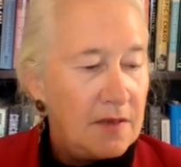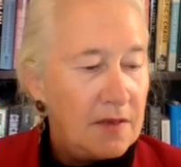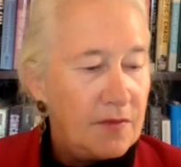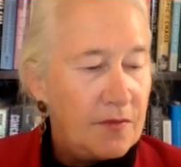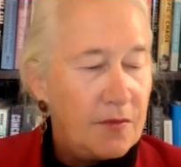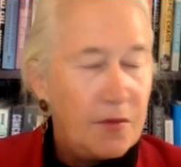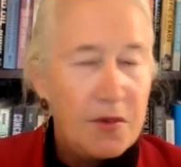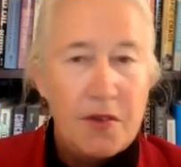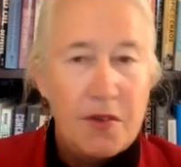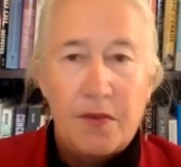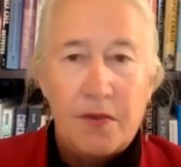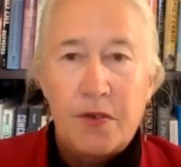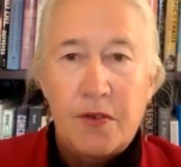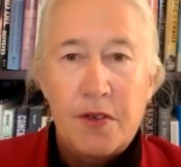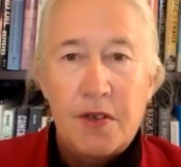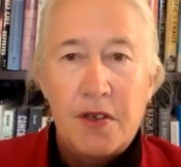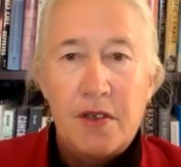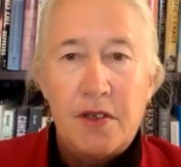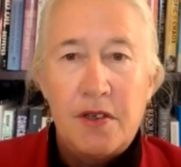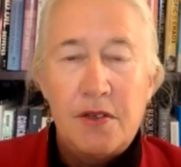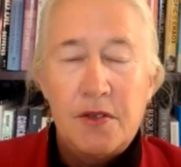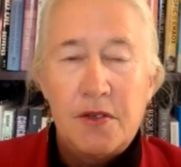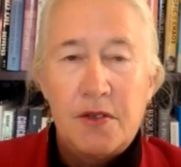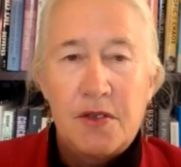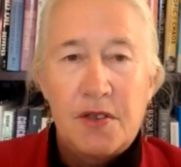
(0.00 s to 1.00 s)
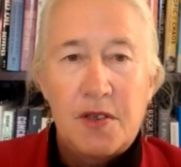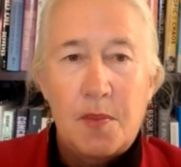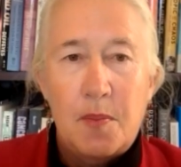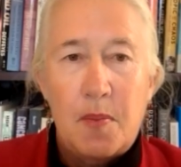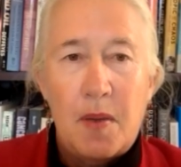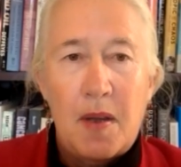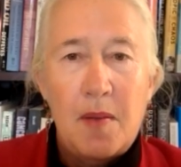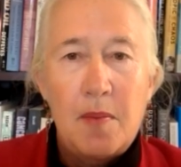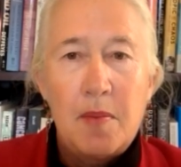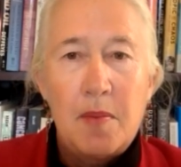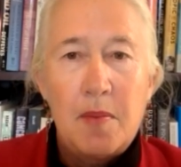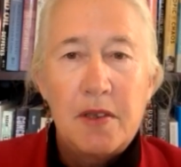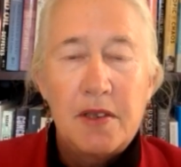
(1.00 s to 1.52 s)
for, for the news to
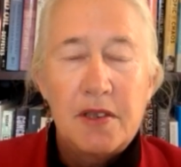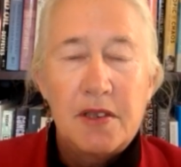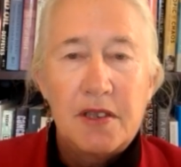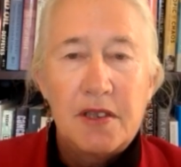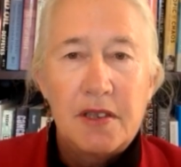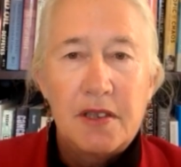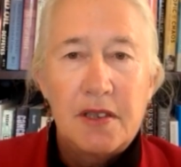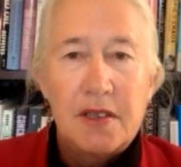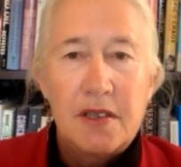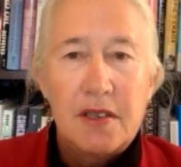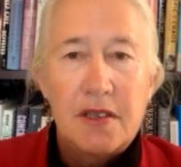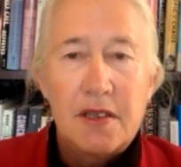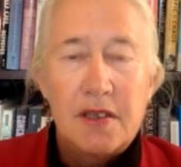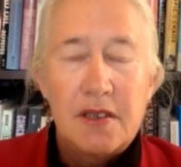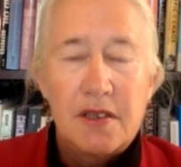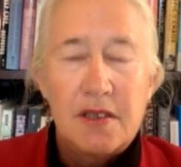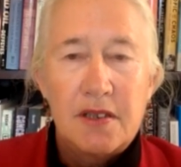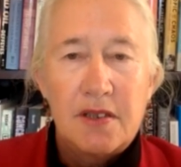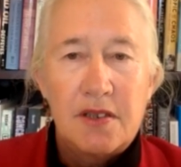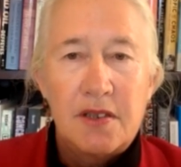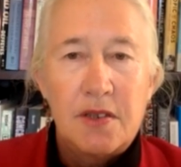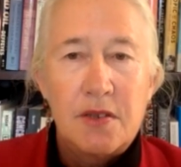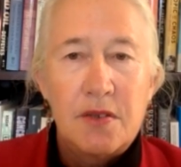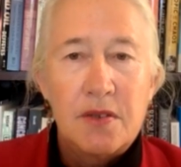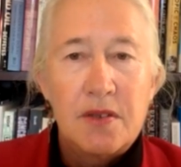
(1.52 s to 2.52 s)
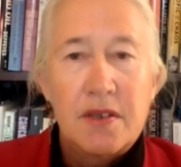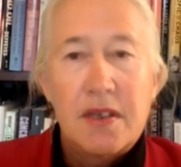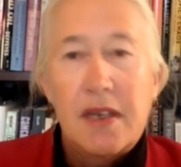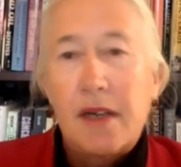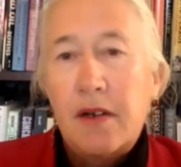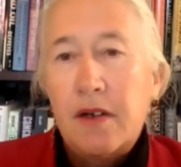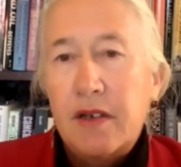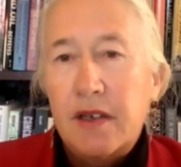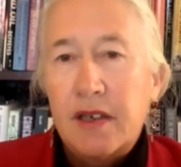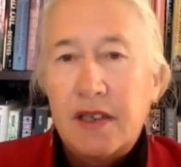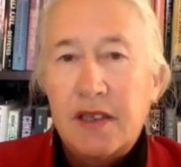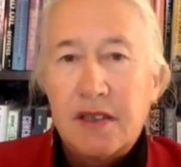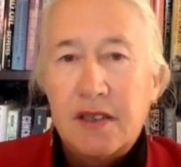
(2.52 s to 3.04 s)
publish. It, it's too
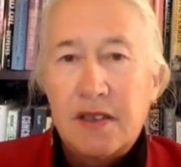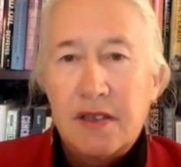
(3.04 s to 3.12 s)
scary.